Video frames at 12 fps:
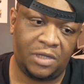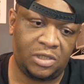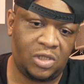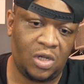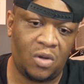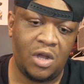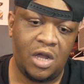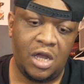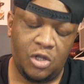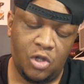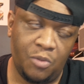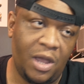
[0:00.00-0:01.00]
done. So
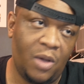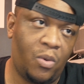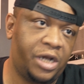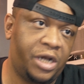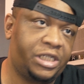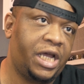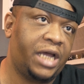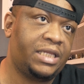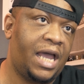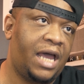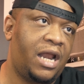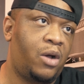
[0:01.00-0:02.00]
you may want to check
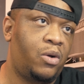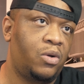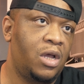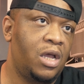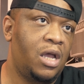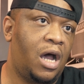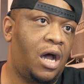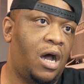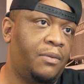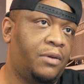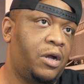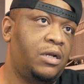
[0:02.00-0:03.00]
that out.
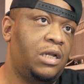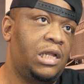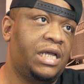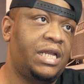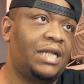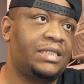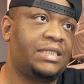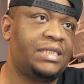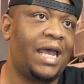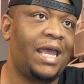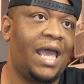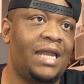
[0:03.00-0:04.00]
I'm currently looking at the
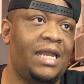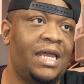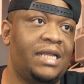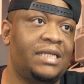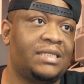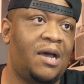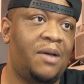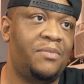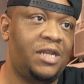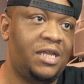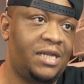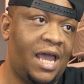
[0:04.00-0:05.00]
site and it is
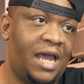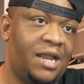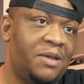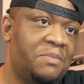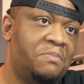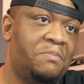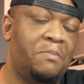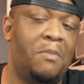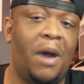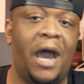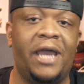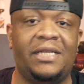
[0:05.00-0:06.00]
coming in at a
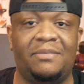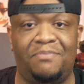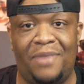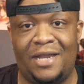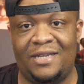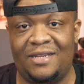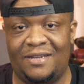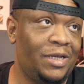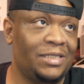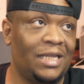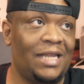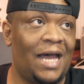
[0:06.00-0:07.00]
mind-bending.
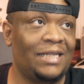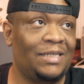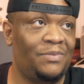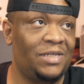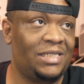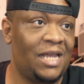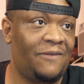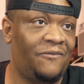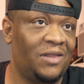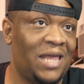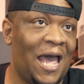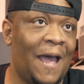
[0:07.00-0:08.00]
There's a lot to be said for
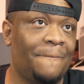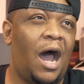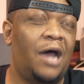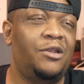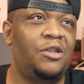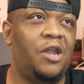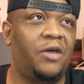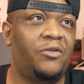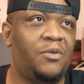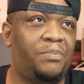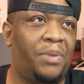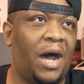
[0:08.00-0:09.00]
that. Another
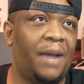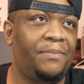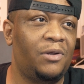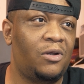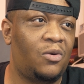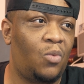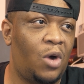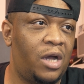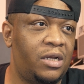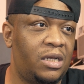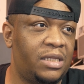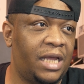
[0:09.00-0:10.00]
popular
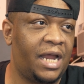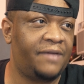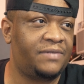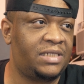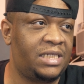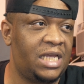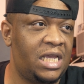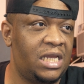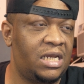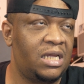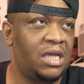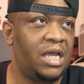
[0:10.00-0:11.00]
one that I've
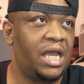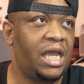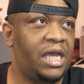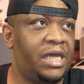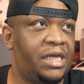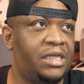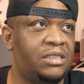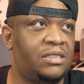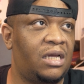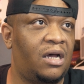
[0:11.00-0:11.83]
seen is